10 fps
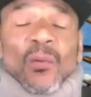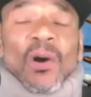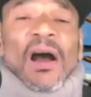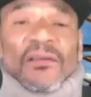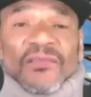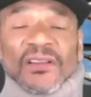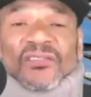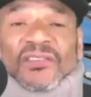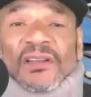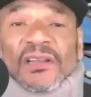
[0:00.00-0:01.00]
Well,
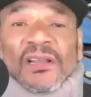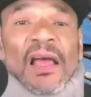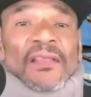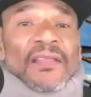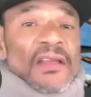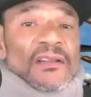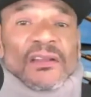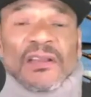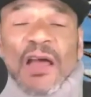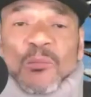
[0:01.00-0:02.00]
obviously, they
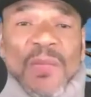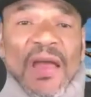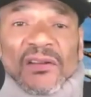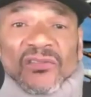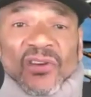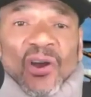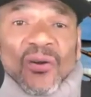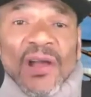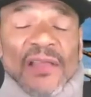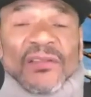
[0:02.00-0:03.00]
did not match
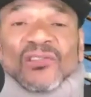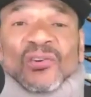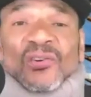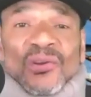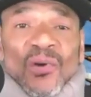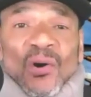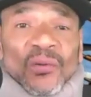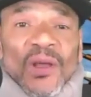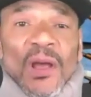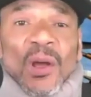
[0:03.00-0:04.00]
her and the two year
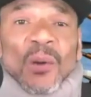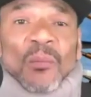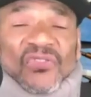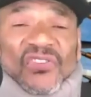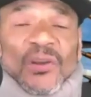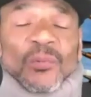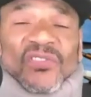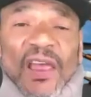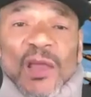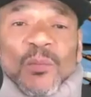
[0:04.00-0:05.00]
old, but she
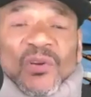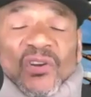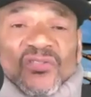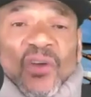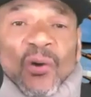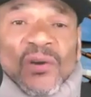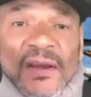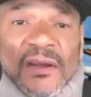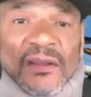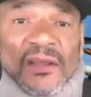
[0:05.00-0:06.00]
was able to
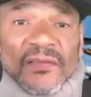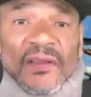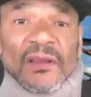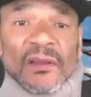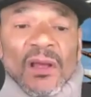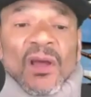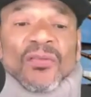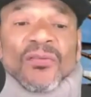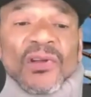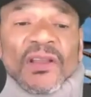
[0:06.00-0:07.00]
donate a kidney
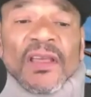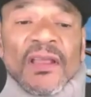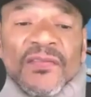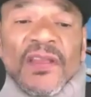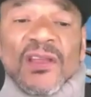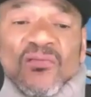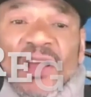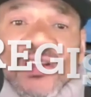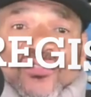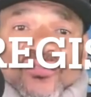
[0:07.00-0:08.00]
through
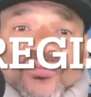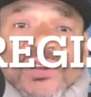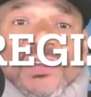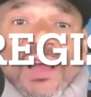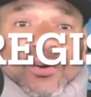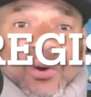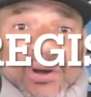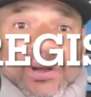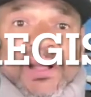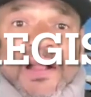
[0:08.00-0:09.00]

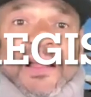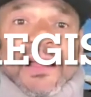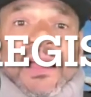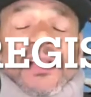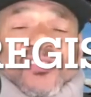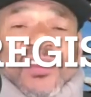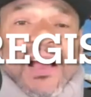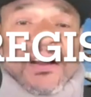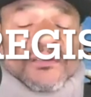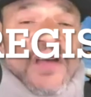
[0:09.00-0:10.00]
kidneyregistry.org. And she
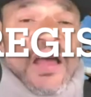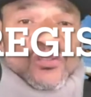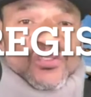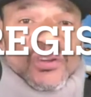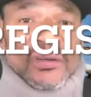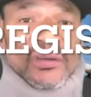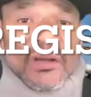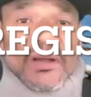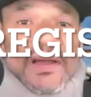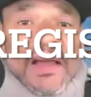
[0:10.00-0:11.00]
got a voucher
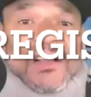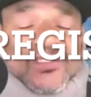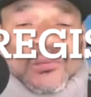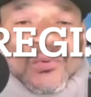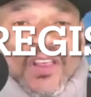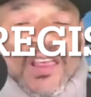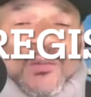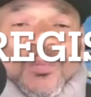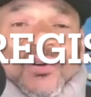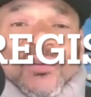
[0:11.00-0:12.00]
and she was
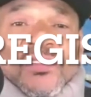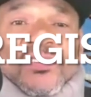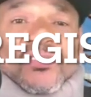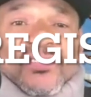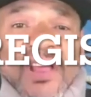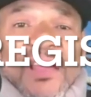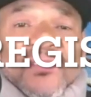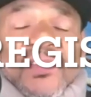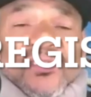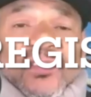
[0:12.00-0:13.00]
able to
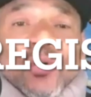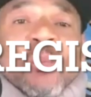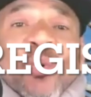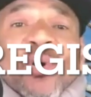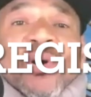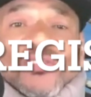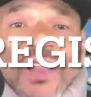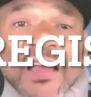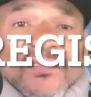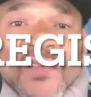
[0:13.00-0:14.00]
save this little boy's
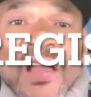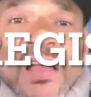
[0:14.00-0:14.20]
life.